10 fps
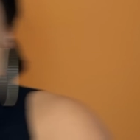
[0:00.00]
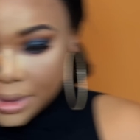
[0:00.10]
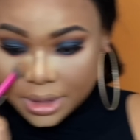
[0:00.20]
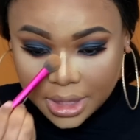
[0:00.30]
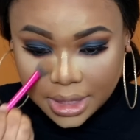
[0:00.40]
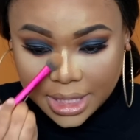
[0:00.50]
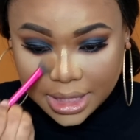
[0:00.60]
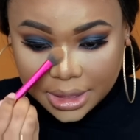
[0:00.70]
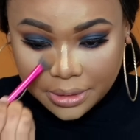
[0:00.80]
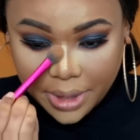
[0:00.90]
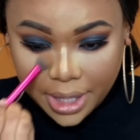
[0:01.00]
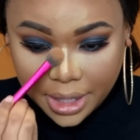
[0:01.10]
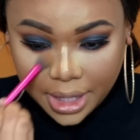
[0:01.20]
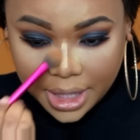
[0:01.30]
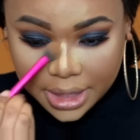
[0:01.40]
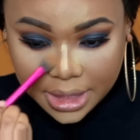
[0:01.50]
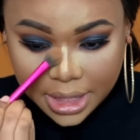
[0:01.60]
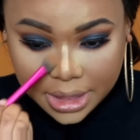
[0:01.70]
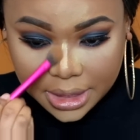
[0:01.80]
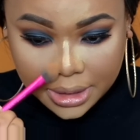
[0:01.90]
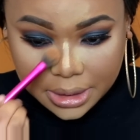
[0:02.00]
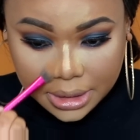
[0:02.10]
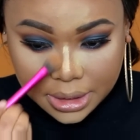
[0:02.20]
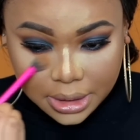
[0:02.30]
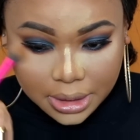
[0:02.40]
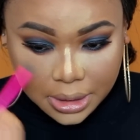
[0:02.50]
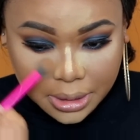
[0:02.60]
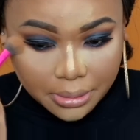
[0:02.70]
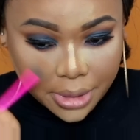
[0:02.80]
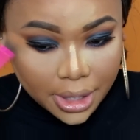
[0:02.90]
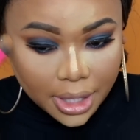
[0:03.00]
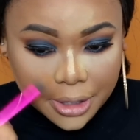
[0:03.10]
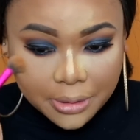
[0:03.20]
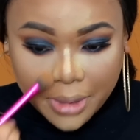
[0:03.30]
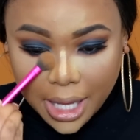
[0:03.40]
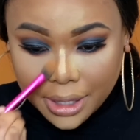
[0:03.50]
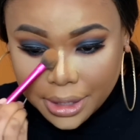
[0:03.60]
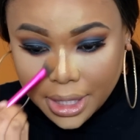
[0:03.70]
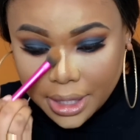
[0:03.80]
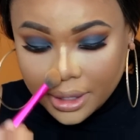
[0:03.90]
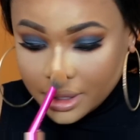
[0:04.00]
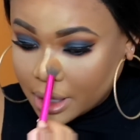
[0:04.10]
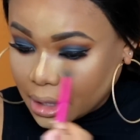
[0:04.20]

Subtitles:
just gonna dust away the excess banana powder,